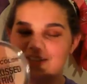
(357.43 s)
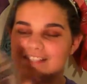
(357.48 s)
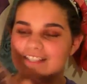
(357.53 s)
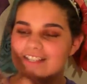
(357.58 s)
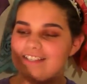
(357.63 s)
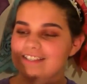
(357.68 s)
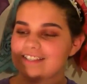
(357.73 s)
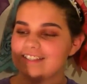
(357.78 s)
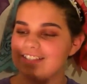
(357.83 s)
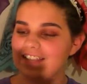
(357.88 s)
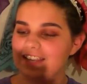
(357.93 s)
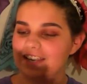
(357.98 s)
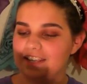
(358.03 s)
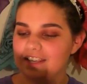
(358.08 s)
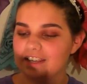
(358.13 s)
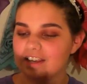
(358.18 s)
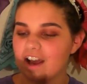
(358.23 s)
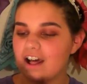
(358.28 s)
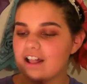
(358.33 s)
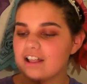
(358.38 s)
the
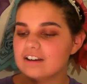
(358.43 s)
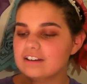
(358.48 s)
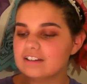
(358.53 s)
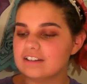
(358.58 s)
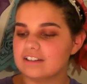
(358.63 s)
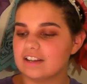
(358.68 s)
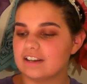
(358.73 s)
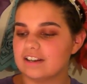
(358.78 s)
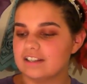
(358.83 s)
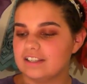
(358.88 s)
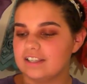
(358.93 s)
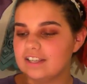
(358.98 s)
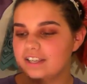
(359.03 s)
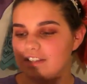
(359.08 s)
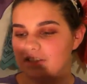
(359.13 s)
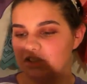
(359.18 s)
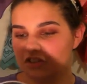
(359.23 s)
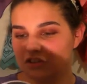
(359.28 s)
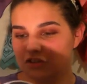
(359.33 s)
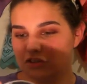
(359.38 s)
City Color Sun
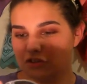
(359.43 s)
Kiss